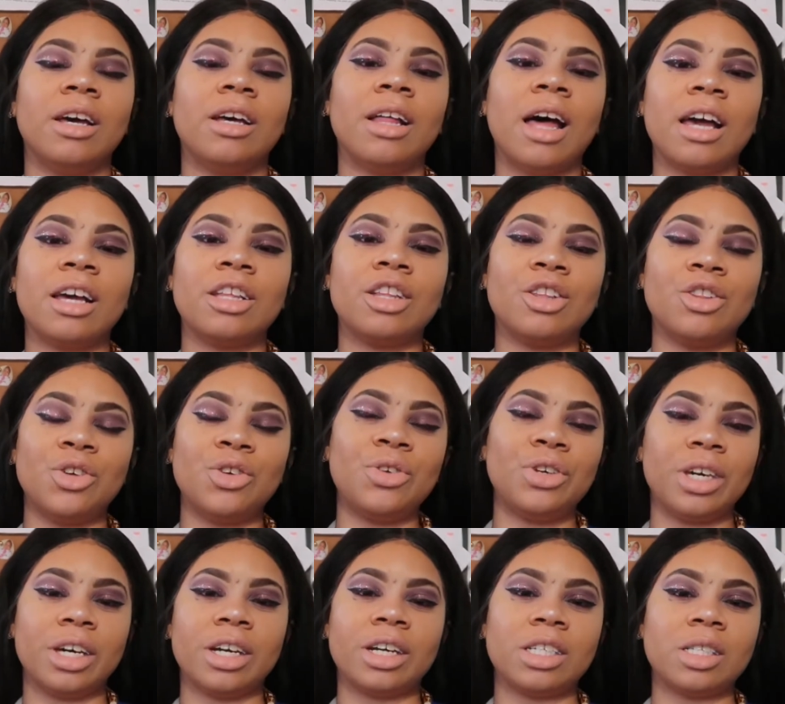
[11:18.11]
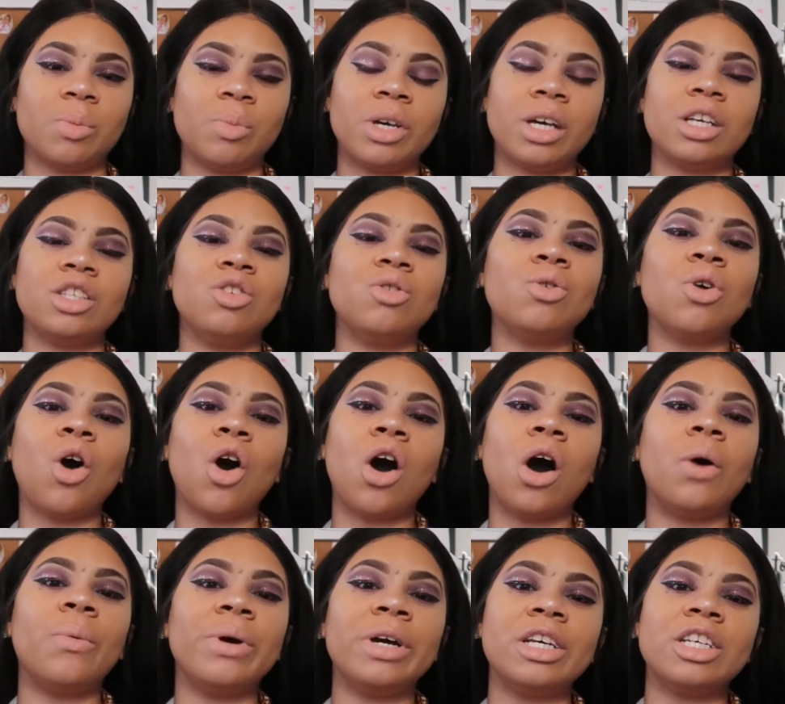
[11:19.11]
like New Year's because you could
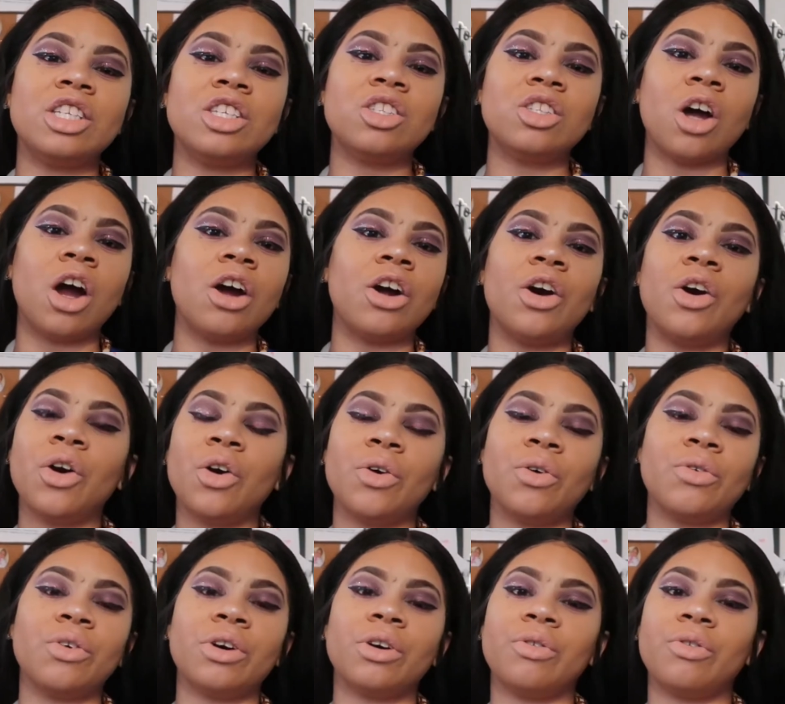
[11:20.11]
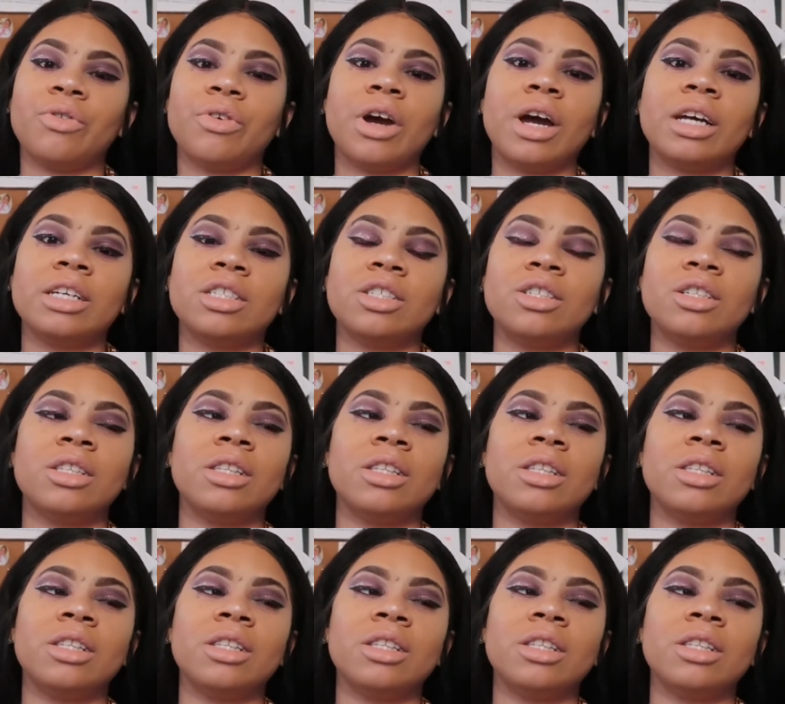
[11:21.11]
always start over fresh.